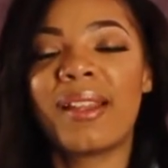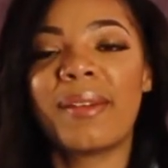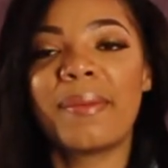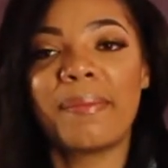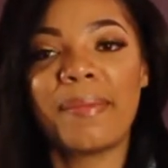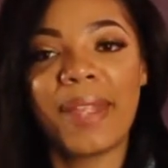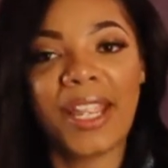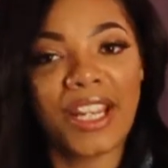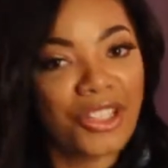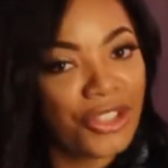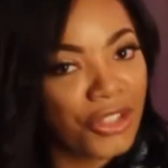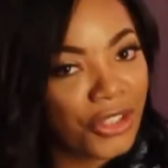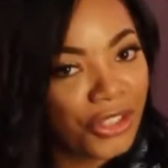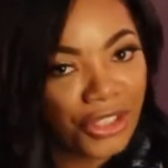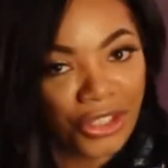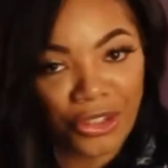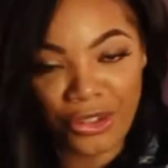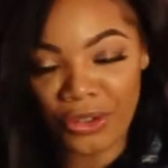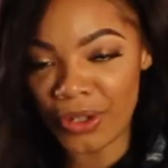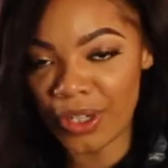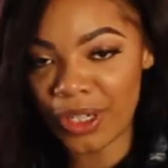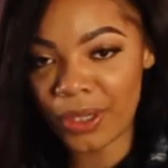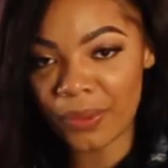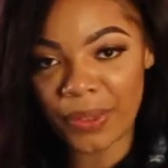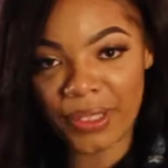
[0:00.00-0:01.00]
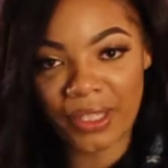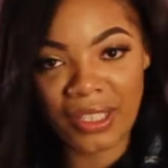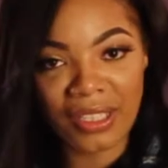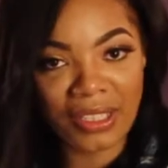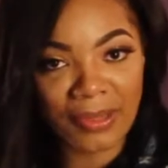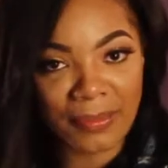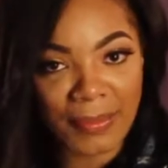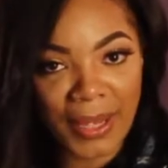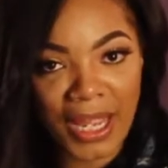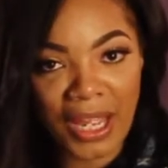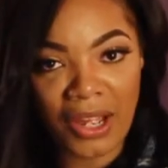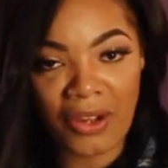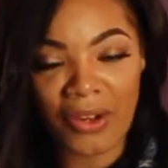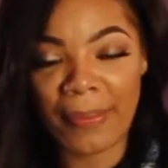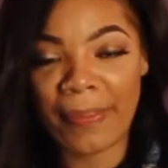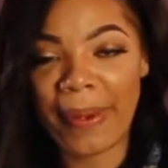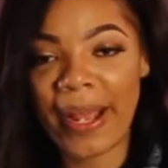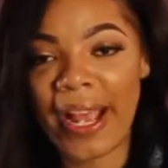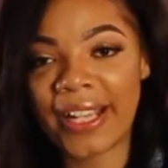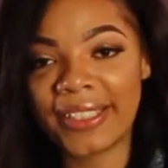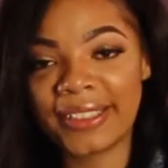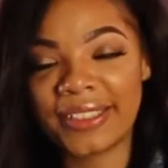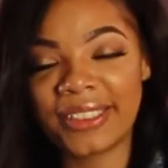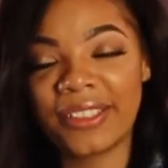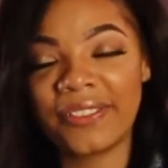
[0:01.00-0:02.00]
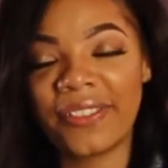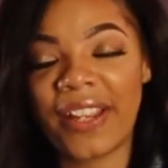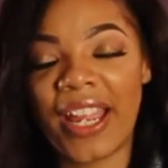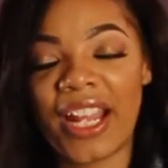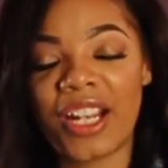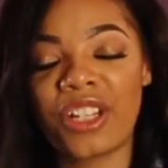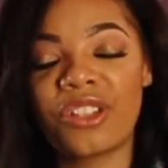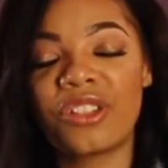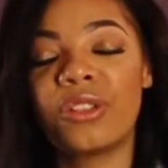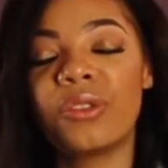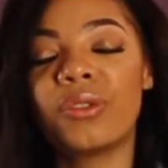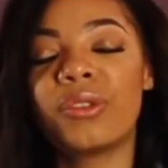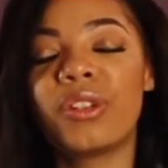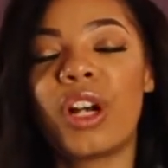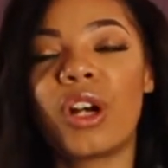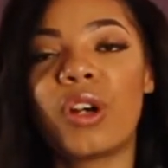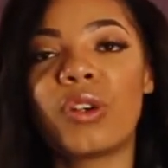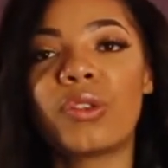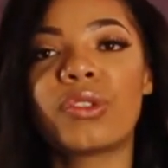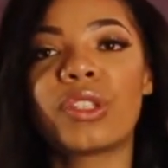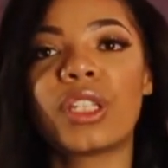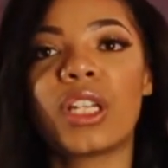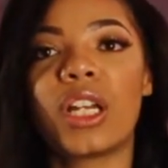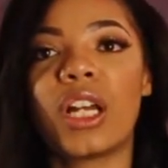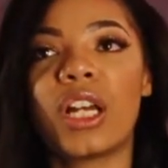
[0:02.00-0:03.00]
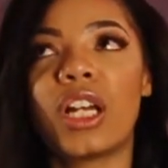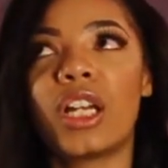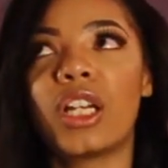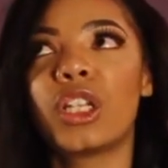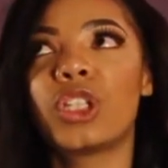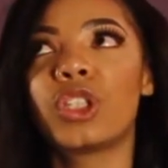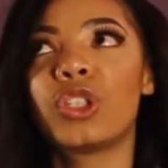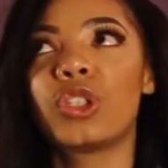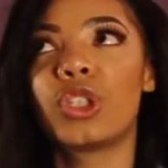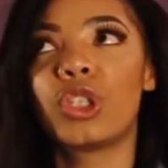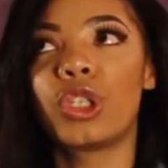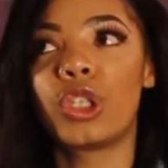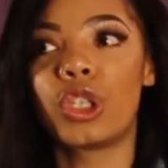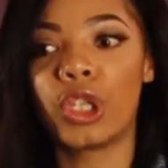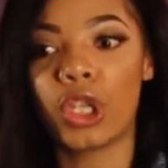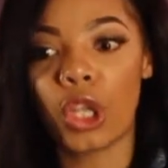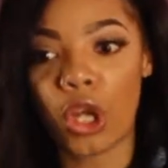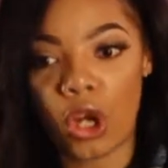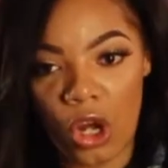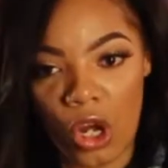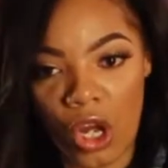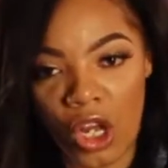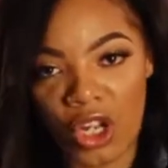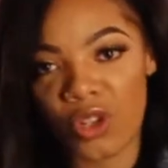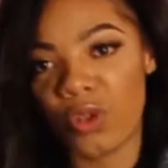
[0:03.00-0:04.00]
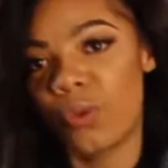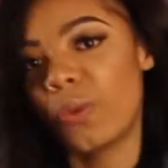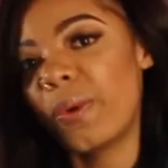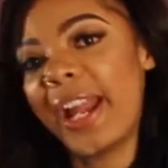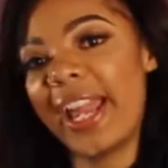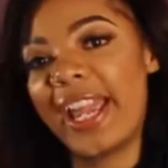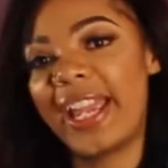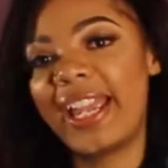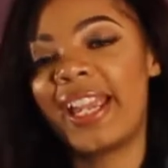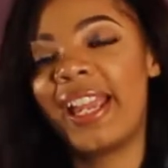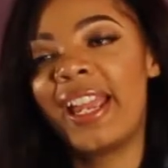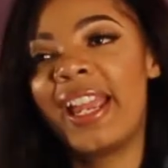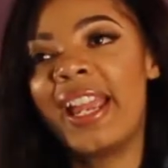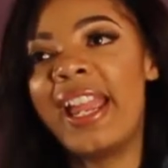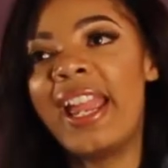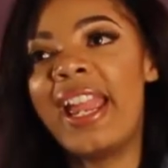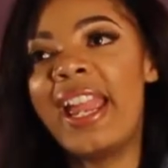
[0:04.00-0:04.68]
make sure you're doing it with a smile. A positive attitude goes a long way.